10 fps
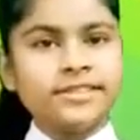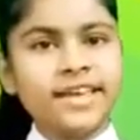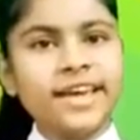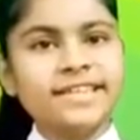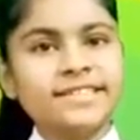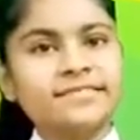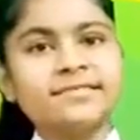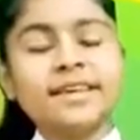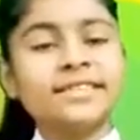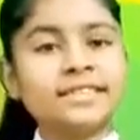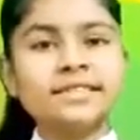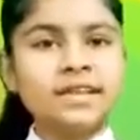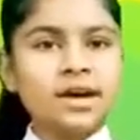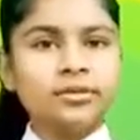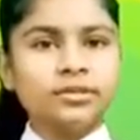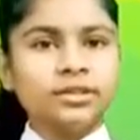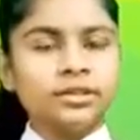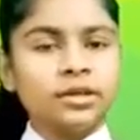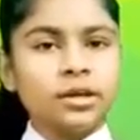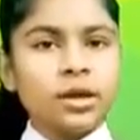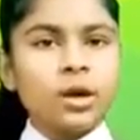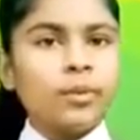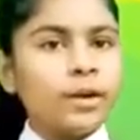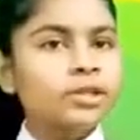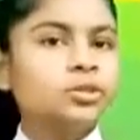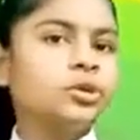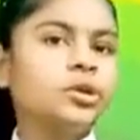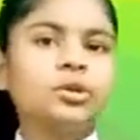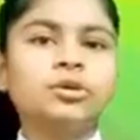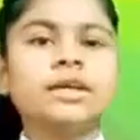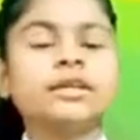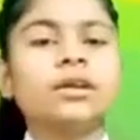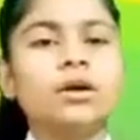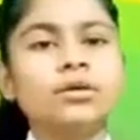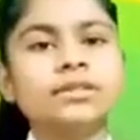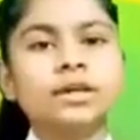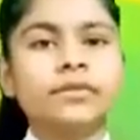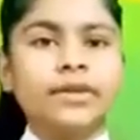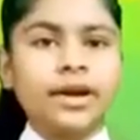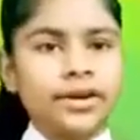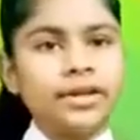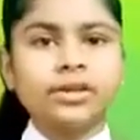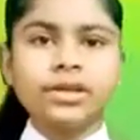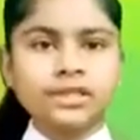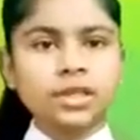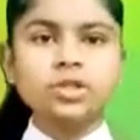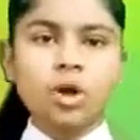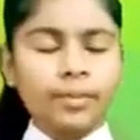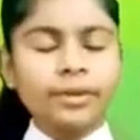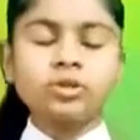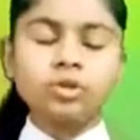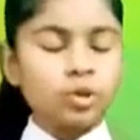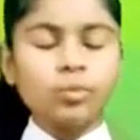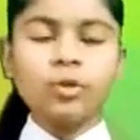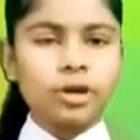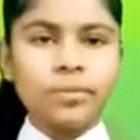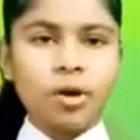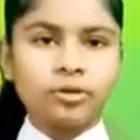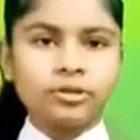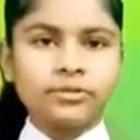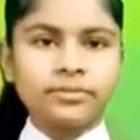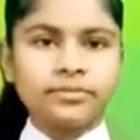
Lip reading: Yes, it's a cloud. Well, do you know that clouds are a very interesting topic to know more about?